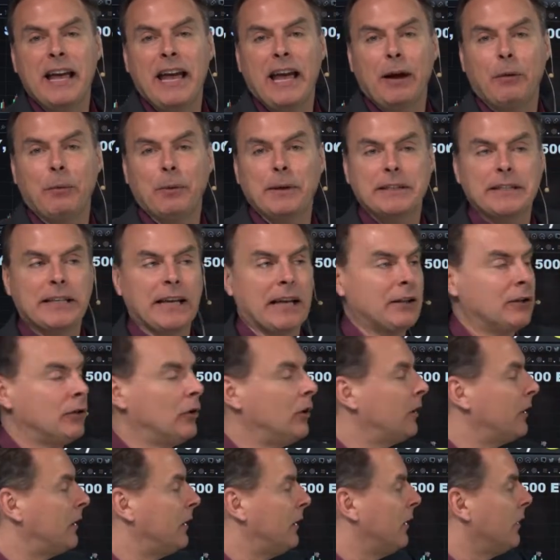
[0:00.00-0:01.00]
And we said,
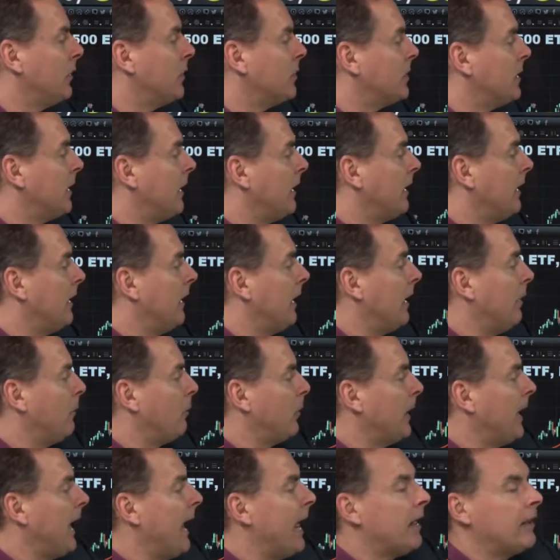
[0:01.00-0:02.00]
look, there's a
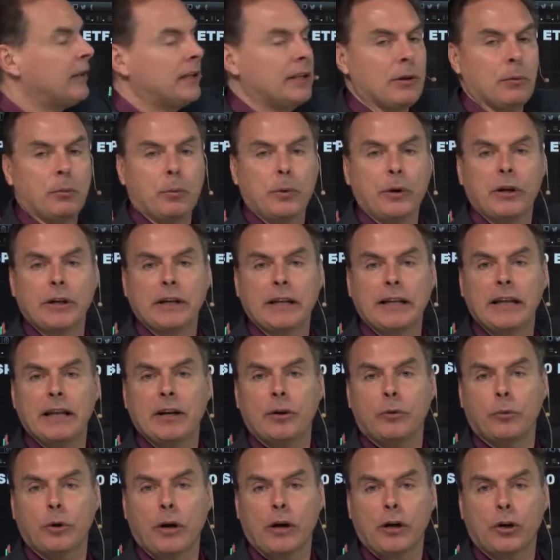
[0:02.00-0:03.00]
reality that we're going to
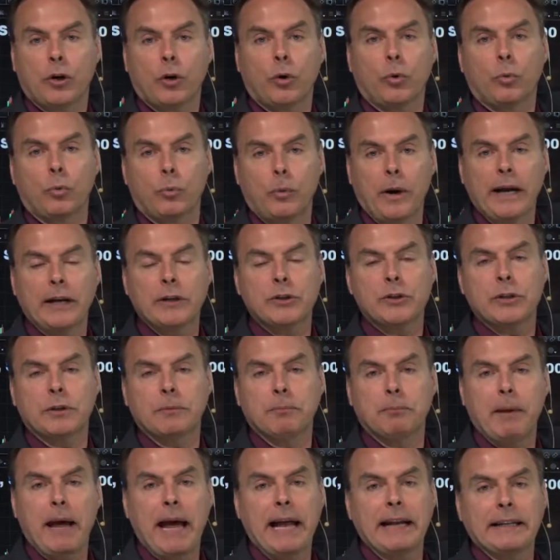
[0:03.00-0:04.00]
get a
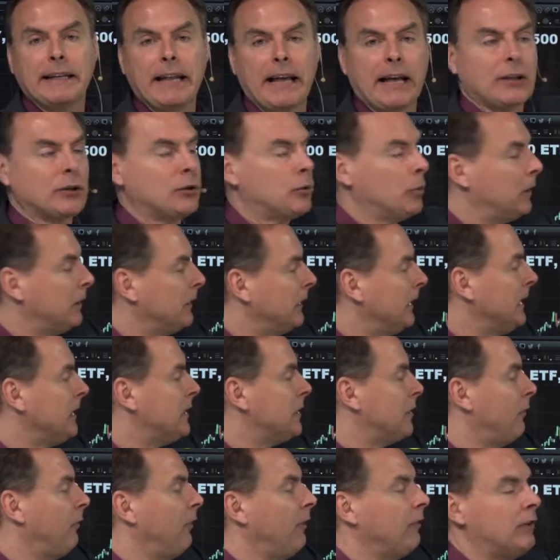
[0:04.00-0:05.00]
correction back down to at
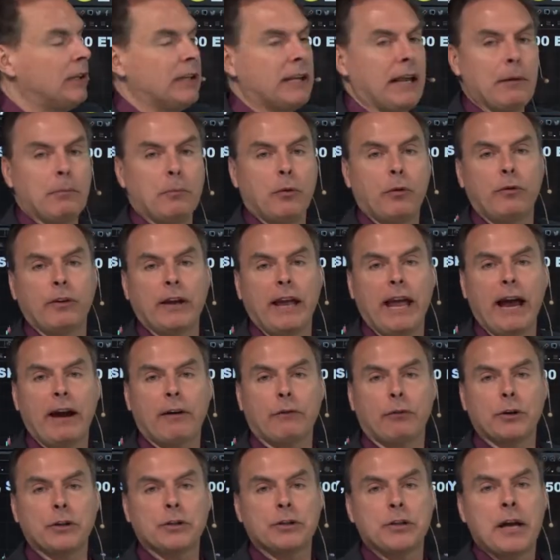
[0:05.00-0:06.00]
least the 50-day moving
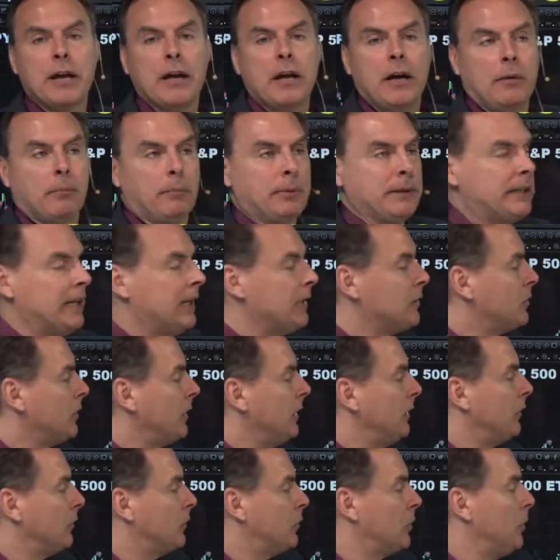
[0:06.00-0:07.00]
average,
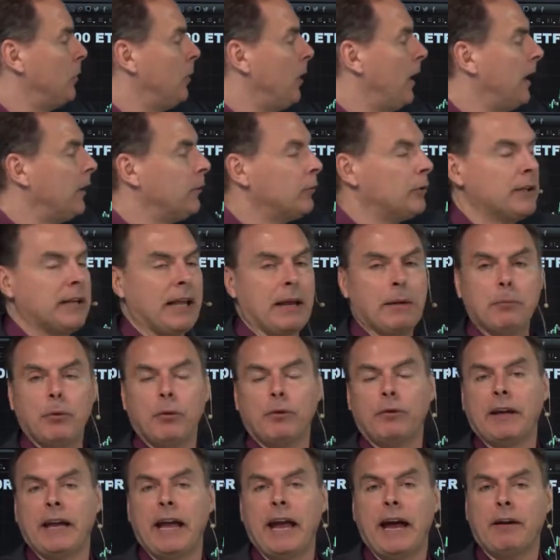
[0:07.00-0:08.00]
potentially the 200-day
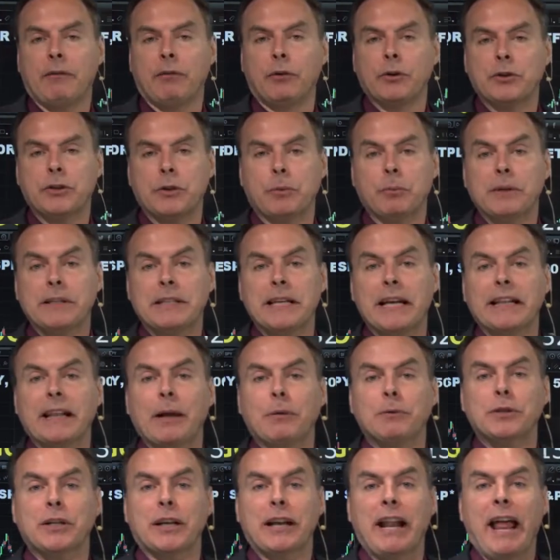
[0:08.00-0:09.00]
moving average. And we said
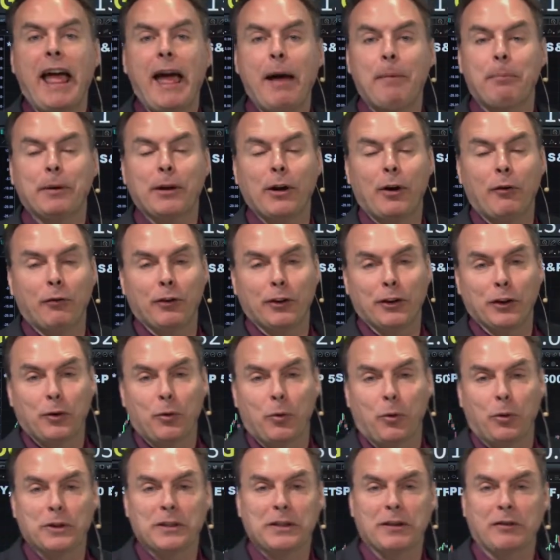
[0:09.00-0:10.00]
that was going to happen over the
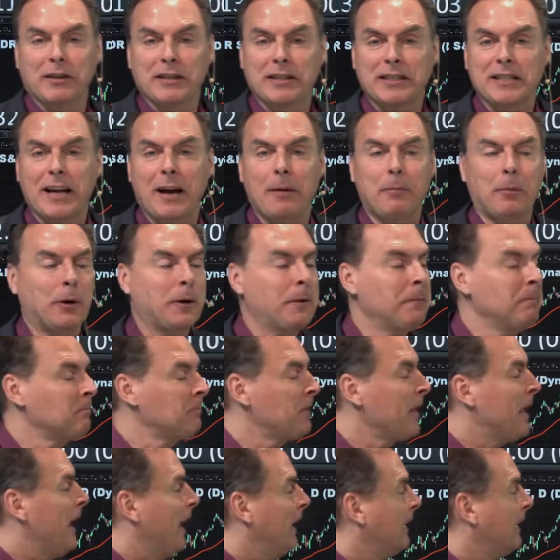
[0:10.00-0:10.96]
course of the summer.